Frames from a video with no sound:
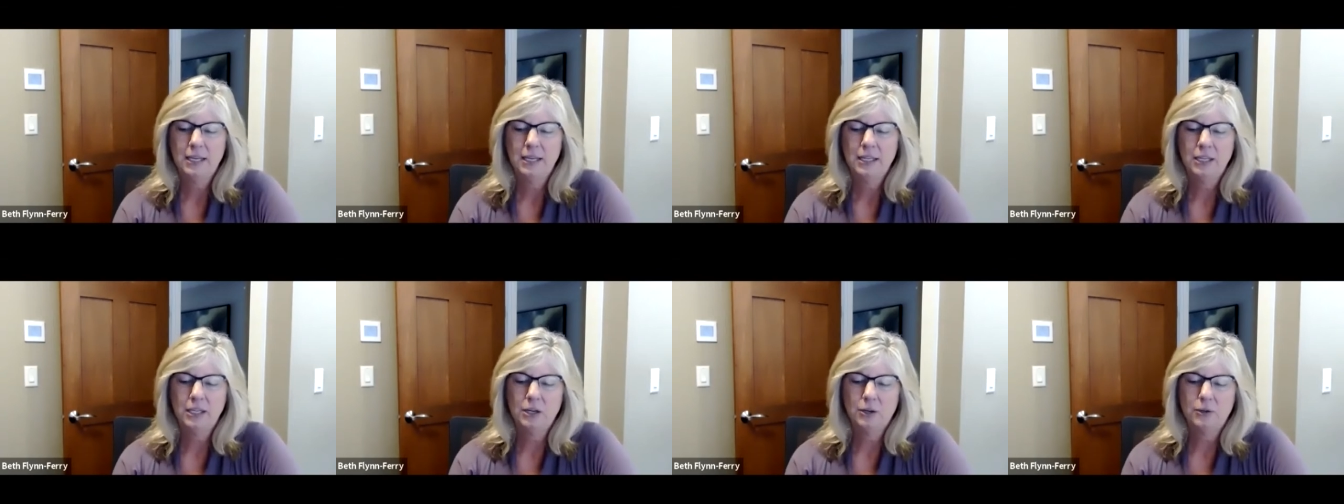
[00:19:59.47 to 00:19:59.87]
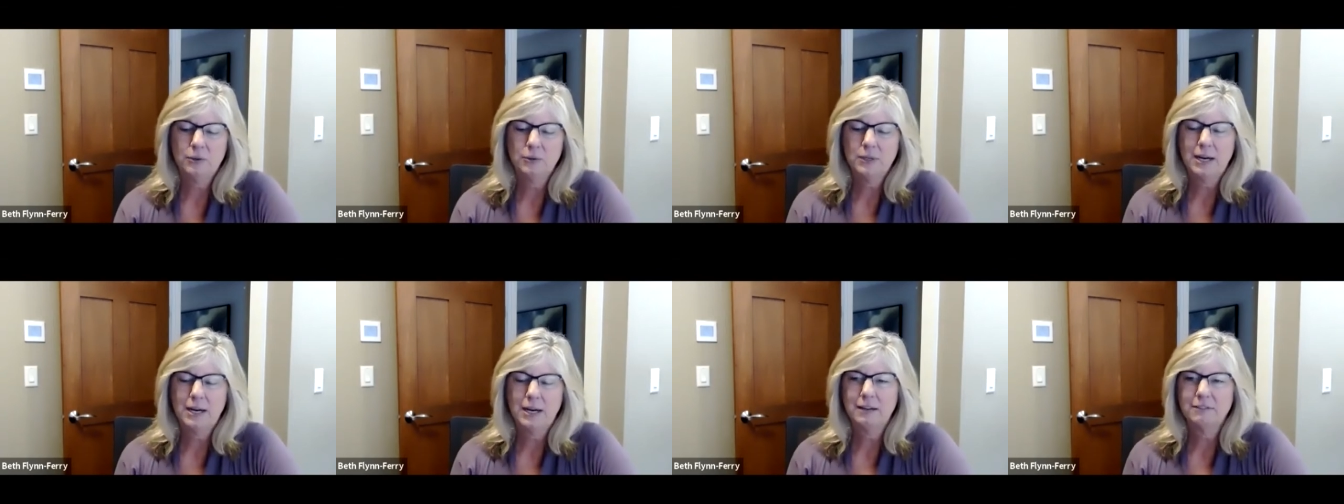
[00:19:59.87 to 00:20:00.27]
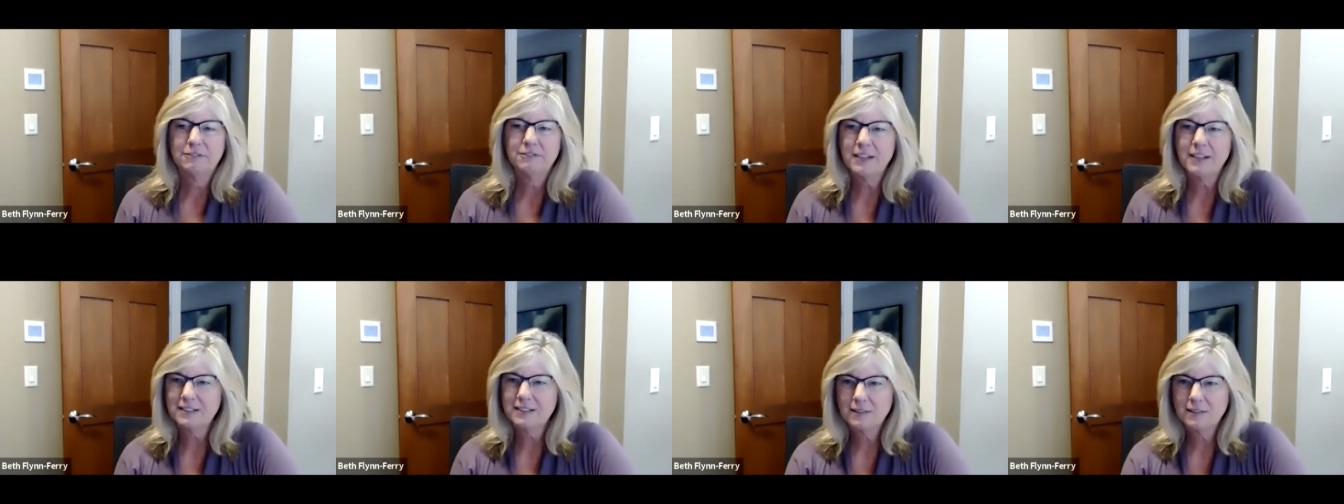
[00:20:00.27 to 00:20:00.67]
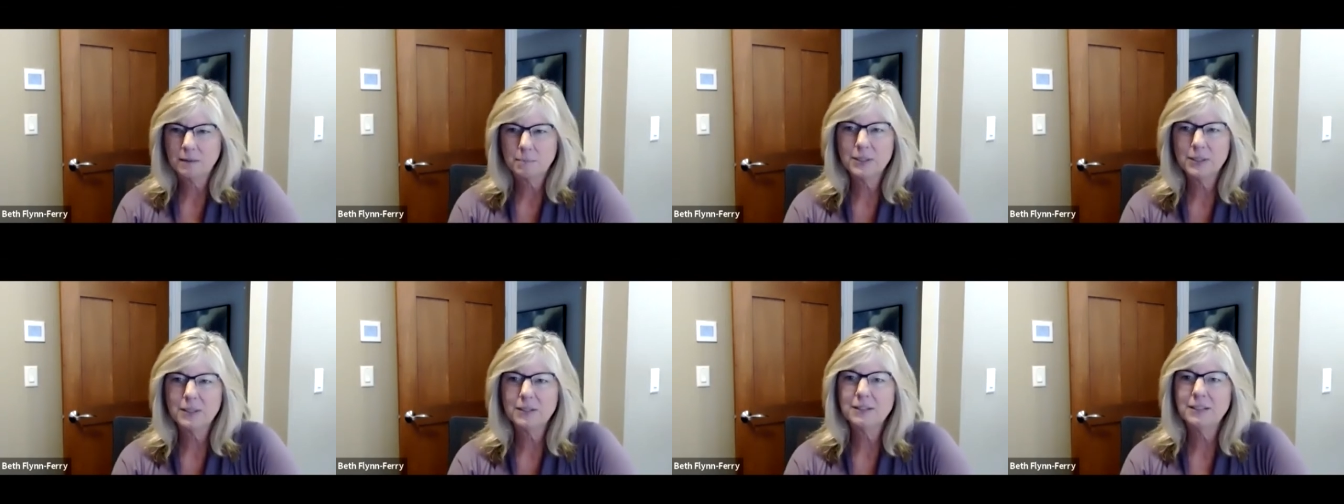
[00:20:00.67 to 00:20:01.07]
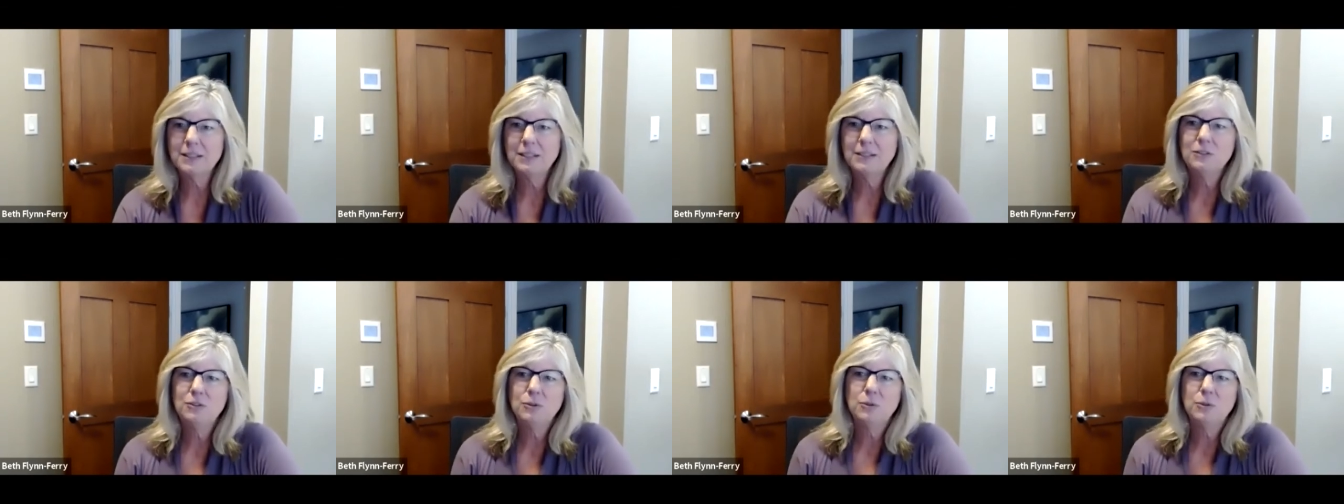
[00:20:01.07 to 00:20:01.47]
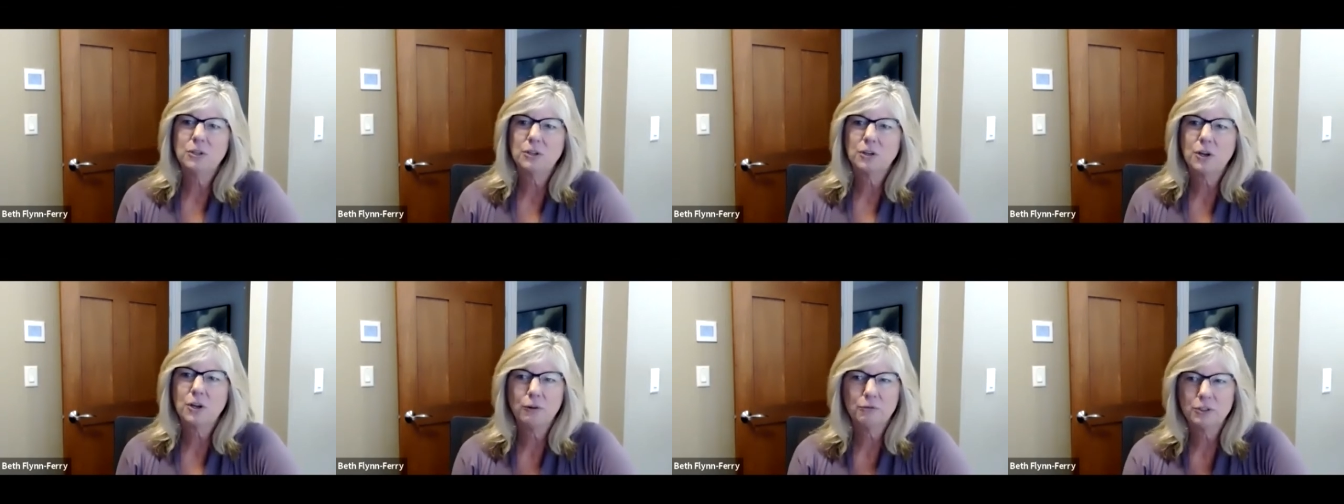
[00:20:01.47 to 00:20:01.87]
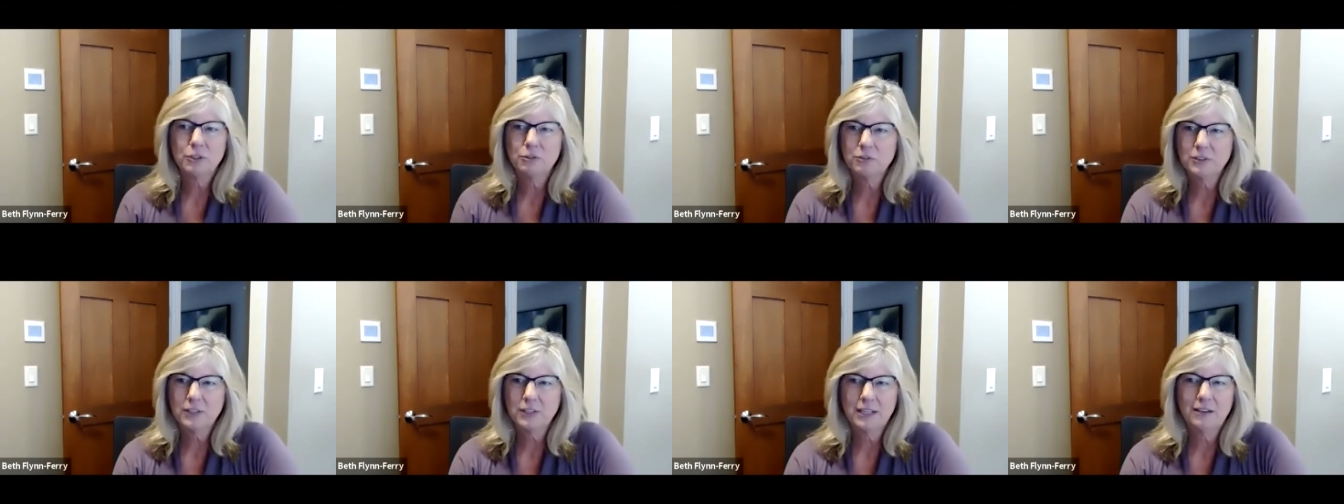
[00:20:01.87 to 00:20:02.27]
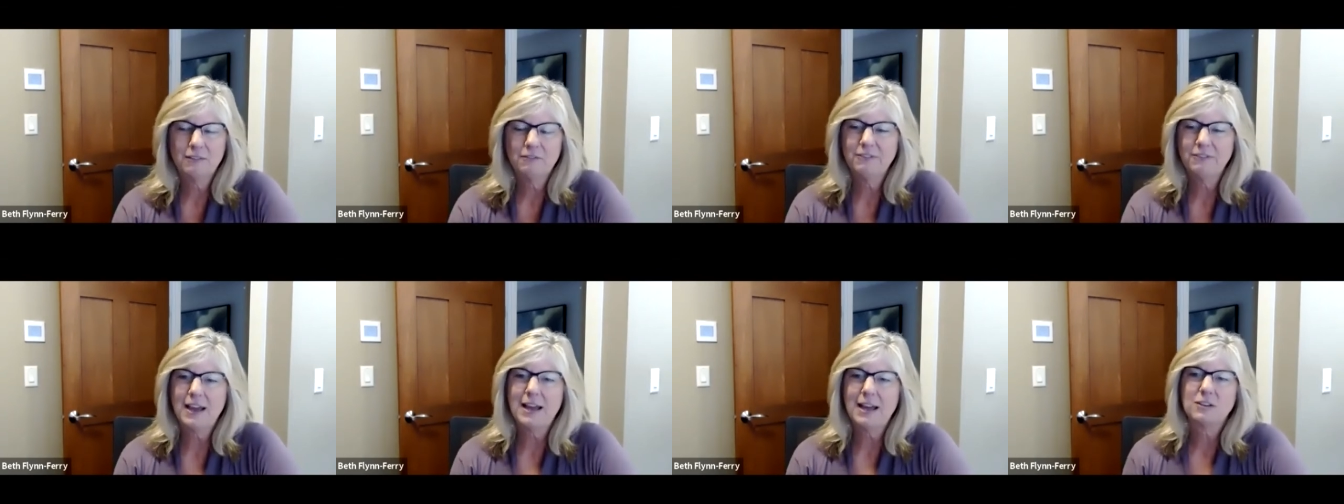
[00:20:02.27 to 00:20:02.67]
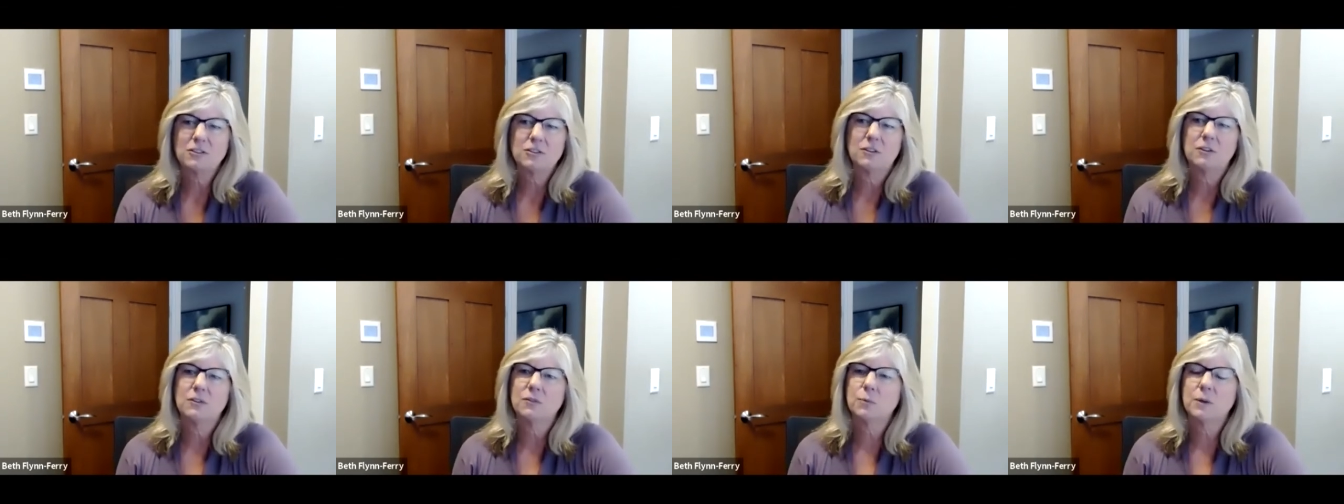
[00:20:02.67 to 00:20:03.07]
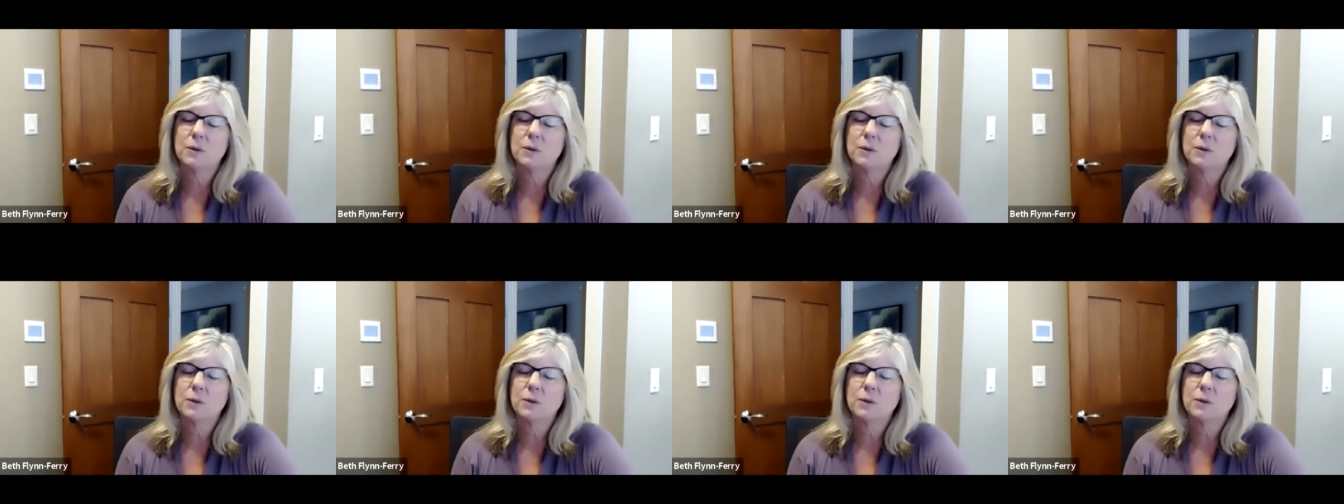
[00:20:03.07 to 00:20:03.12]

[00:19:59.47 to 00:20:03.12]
you know, uh, flexibility due to COVID related factors